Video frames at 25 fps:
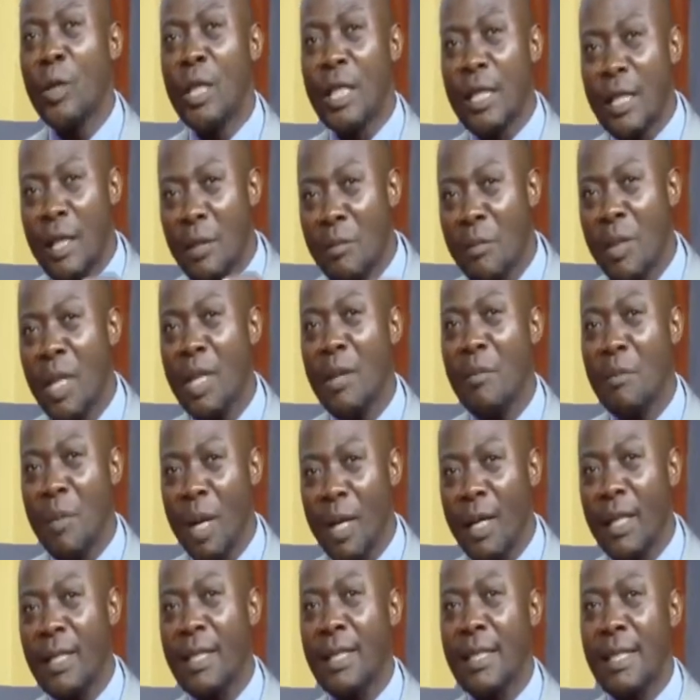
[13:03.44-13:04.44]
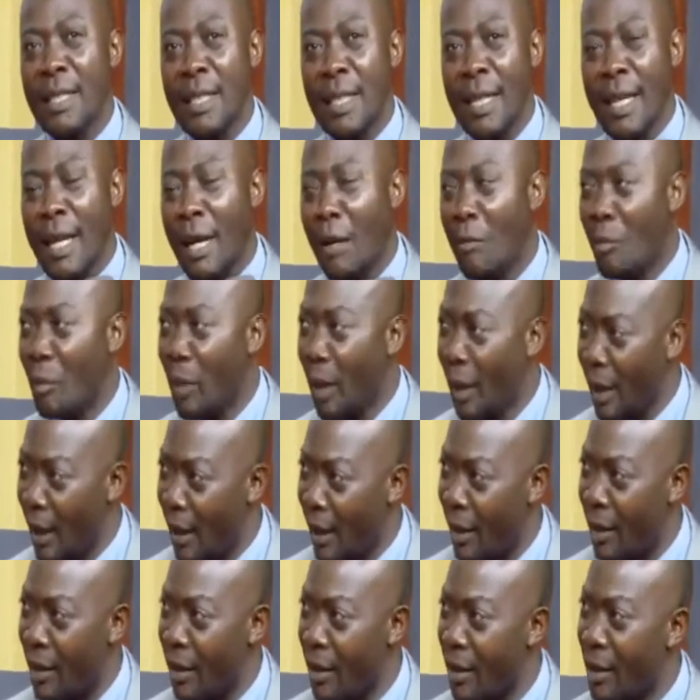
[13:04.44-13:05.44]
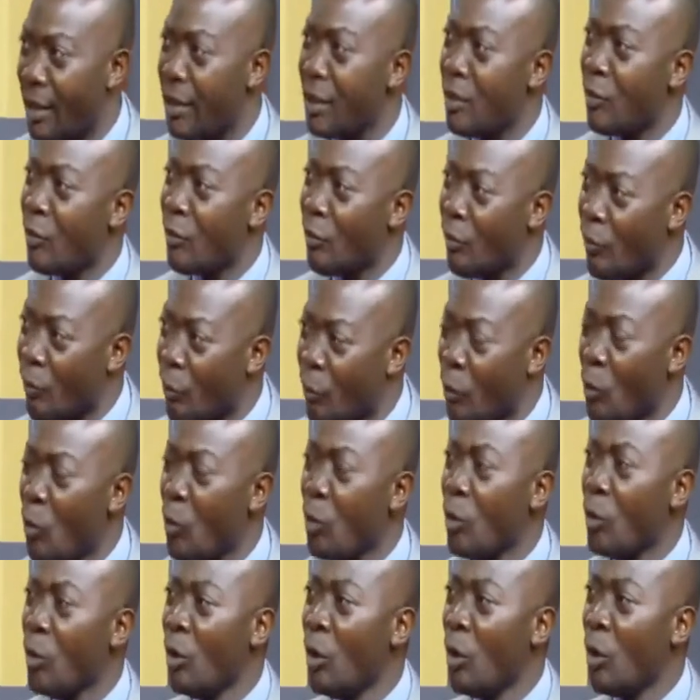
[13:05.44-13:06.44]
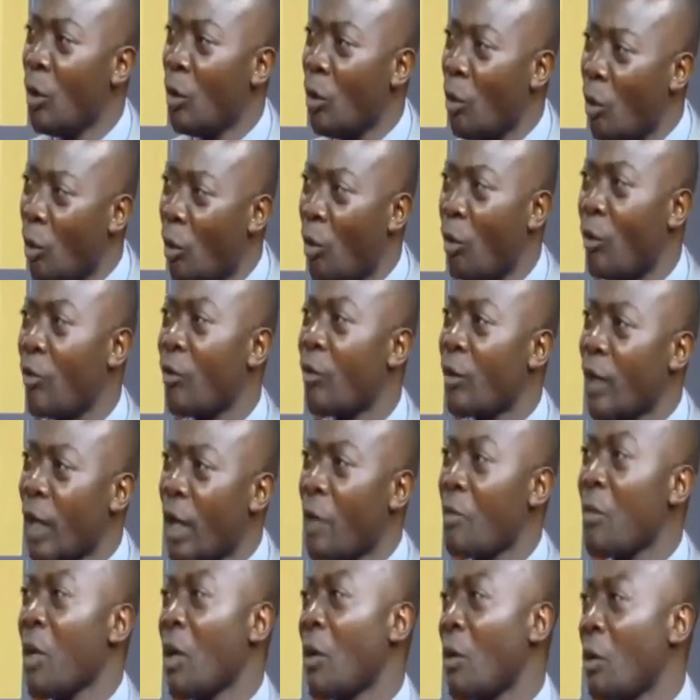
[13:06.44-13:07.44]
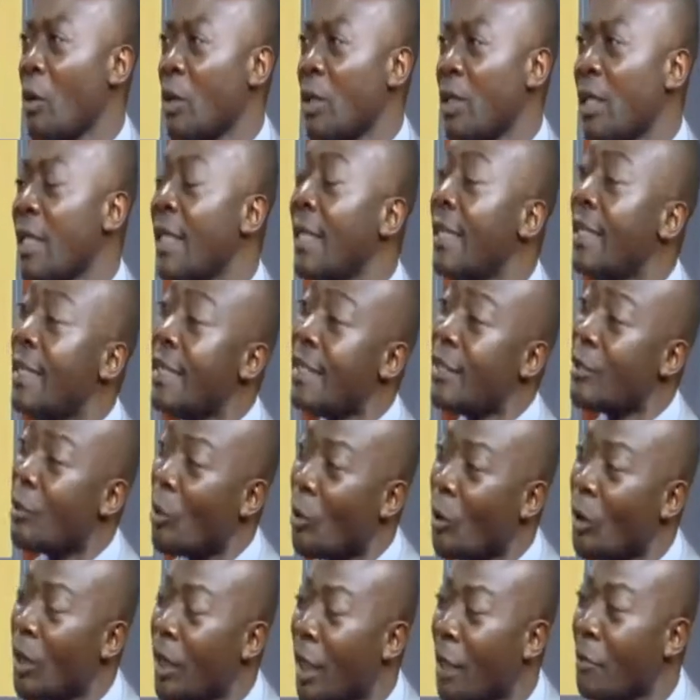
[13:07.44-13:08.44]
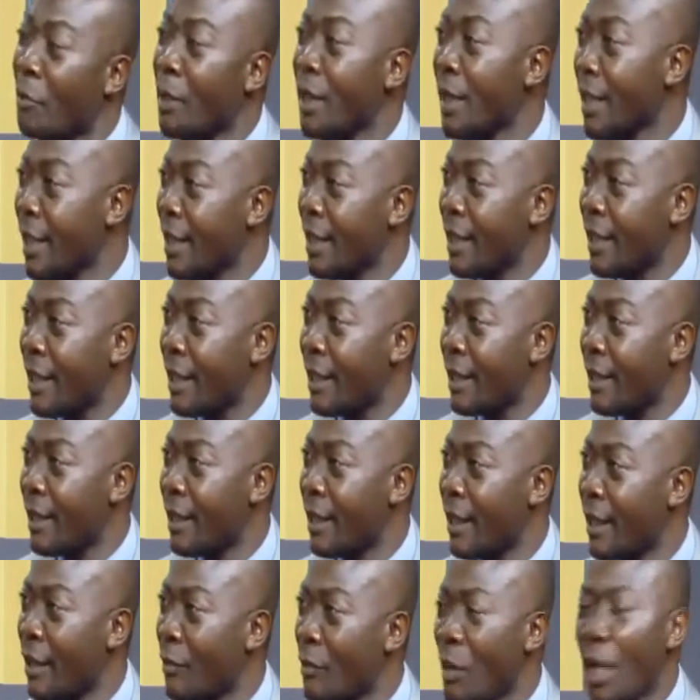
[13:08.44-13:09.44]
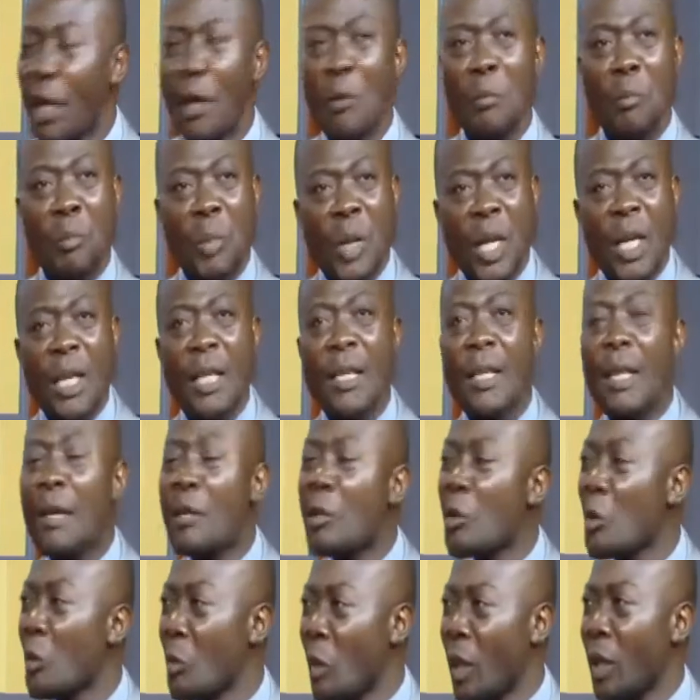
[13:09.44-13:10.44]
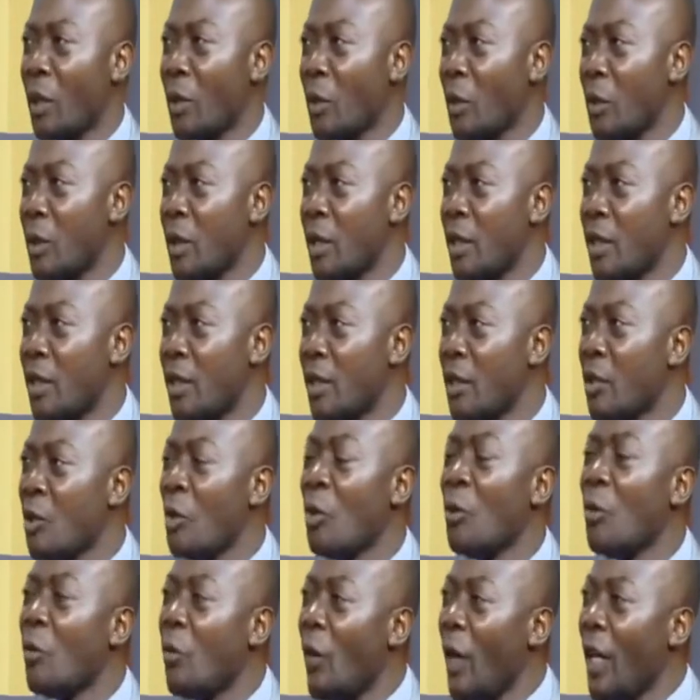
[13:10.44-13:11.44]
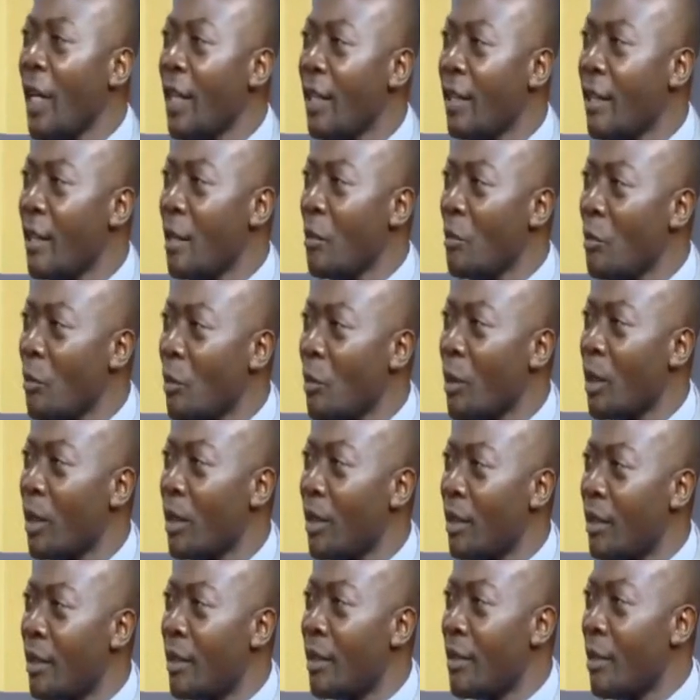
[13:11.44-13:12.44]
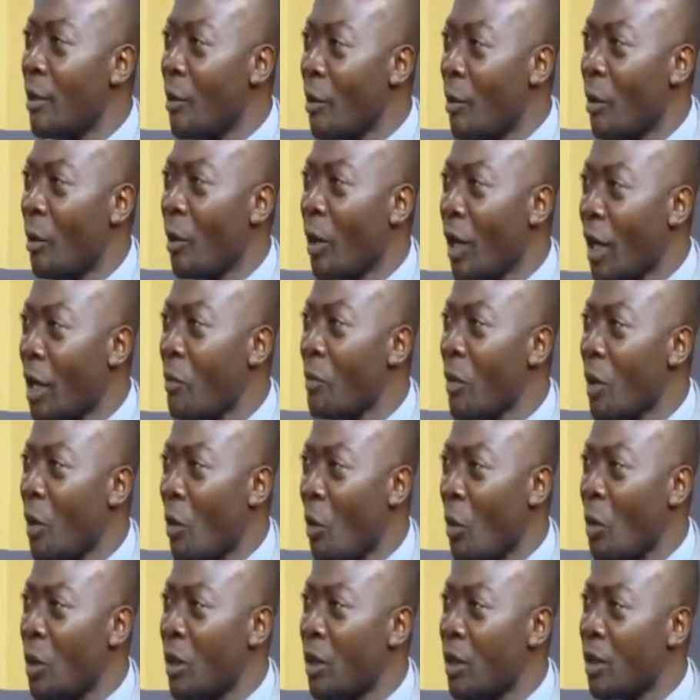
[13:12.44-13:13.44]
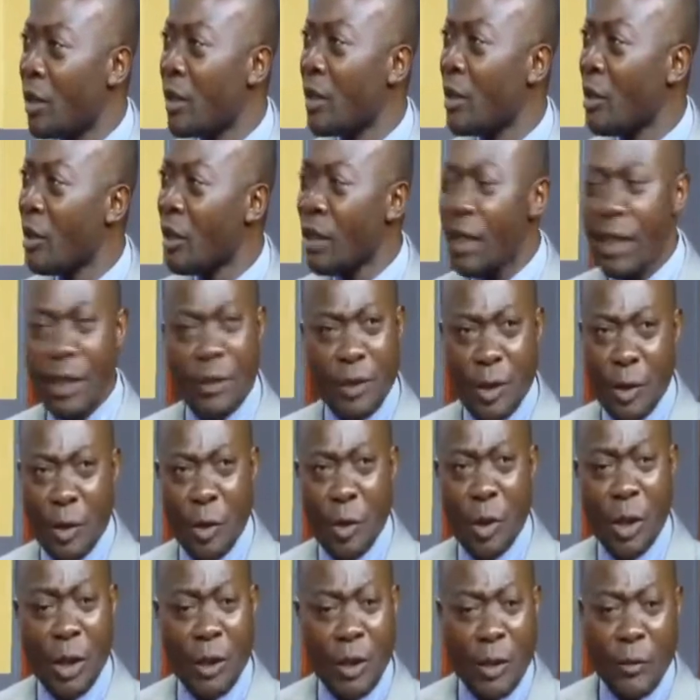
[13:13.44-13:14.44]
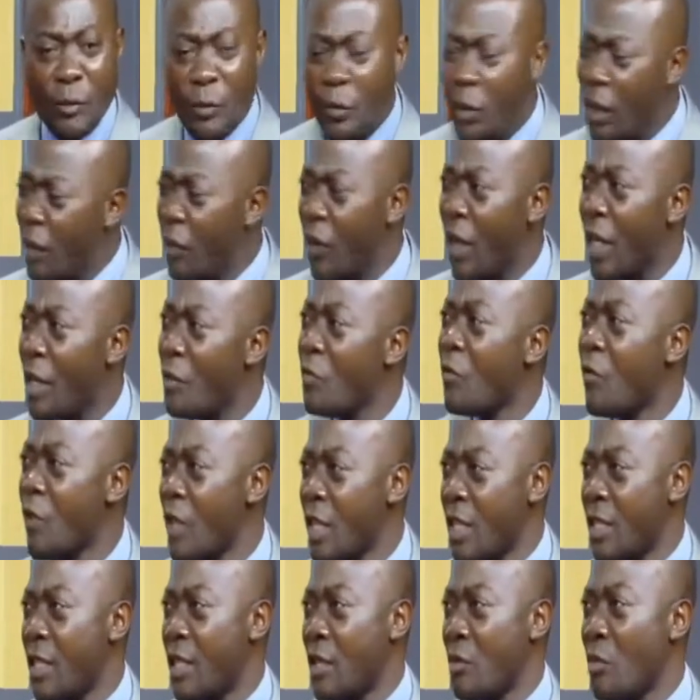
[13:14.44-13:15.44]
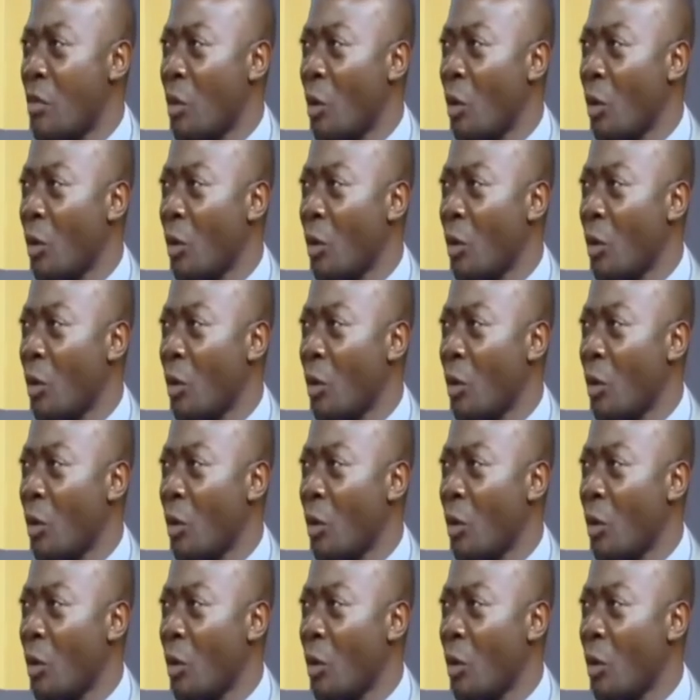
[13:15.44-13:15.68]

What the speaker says: the main markets in Kampala is full of chemicals. It is contaminated. Pick the tomatoes. You'll find them with, you know, chemicals, even visible.